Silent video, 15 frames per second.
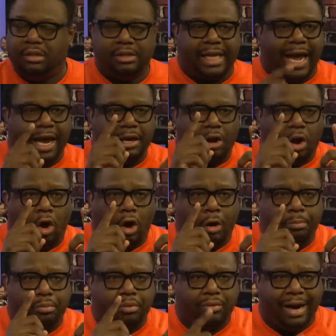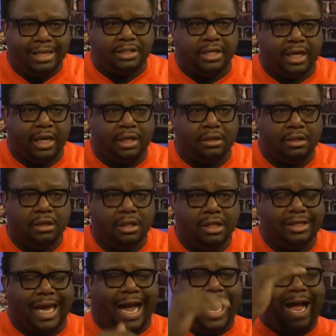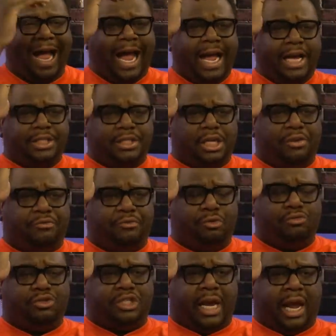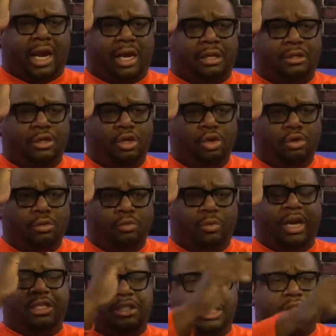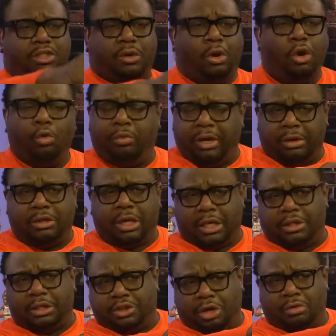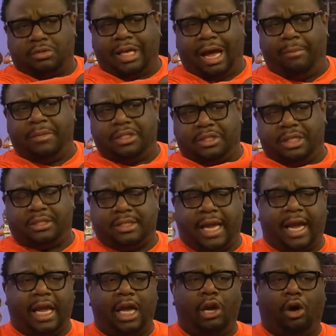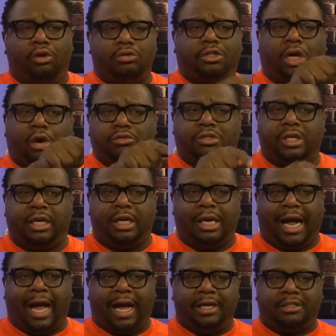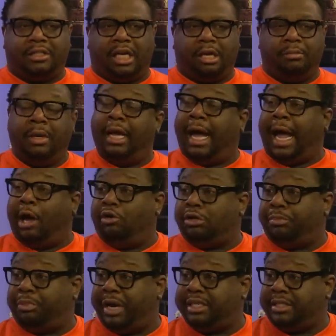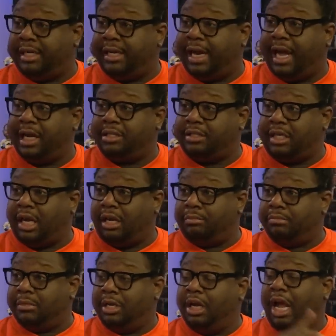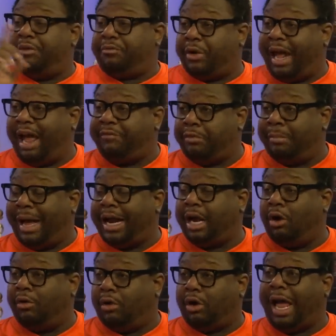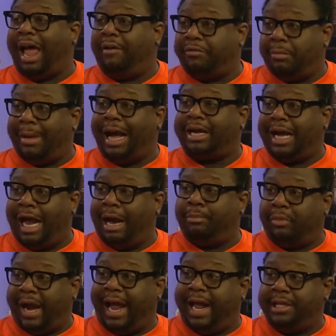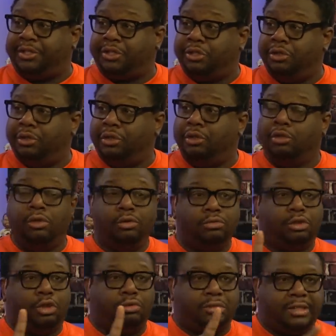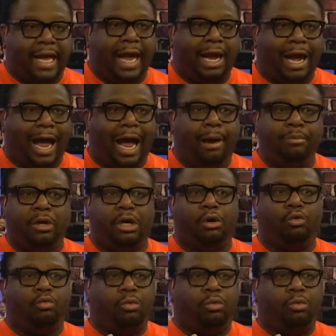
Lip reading: that our president, the highest of the food chain, Joe Thomas just said he holds coaching in high esteem. I hold the president in high esteem. But for half of my comrades to say, I'm going to